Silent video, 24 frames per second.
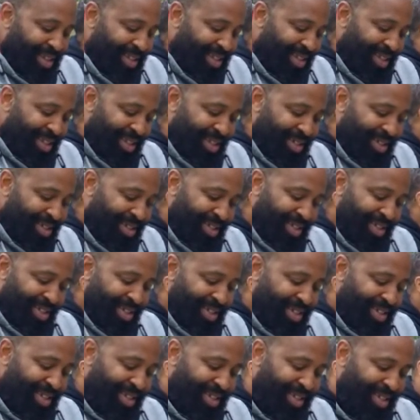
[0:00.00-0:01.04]

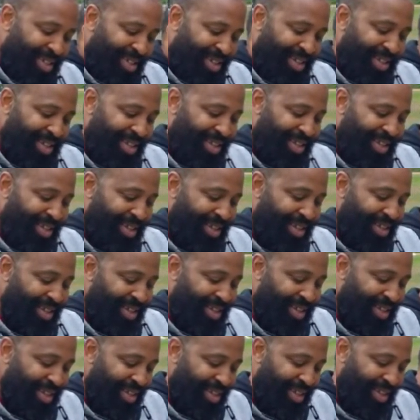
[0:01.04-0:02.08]

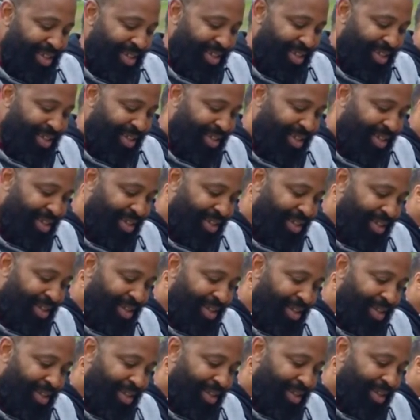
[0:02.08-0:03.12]

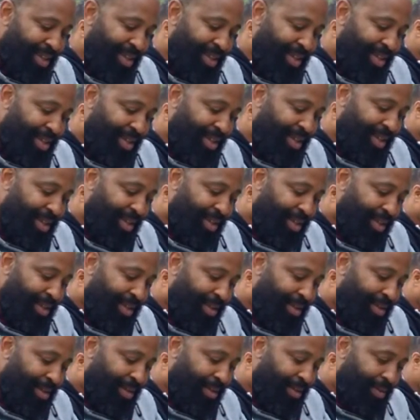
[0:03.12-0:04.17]

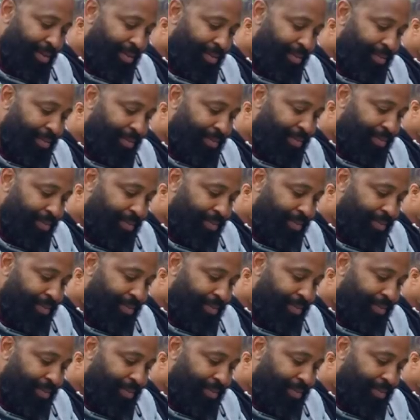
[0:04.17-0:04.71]
No words are spoken by the person on screen.